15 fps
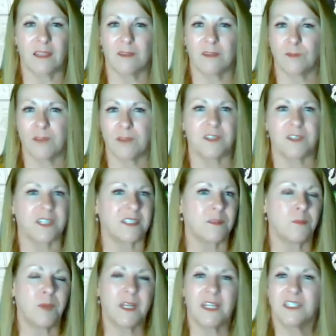Roughly.
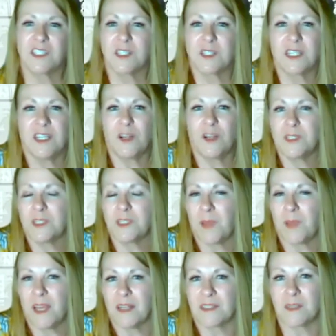But it just, it
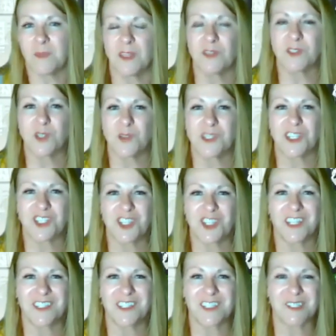depends. There's no such
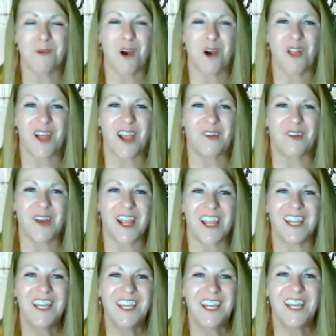thing as a small
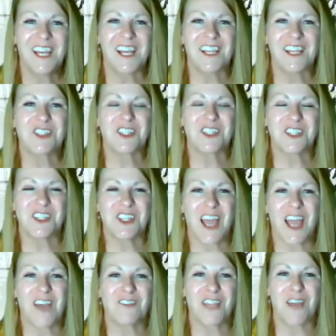IRA. It's just you
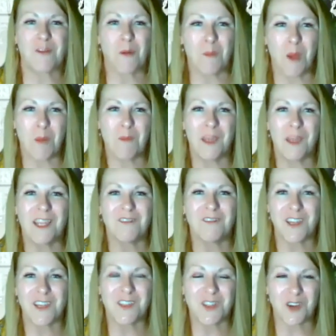have to have a big
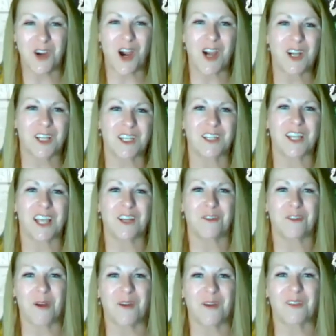investor heart and
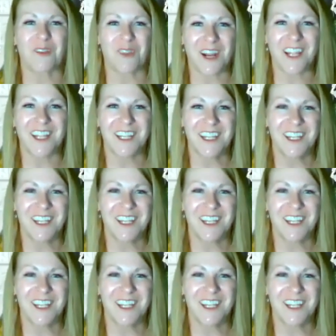grow it, right?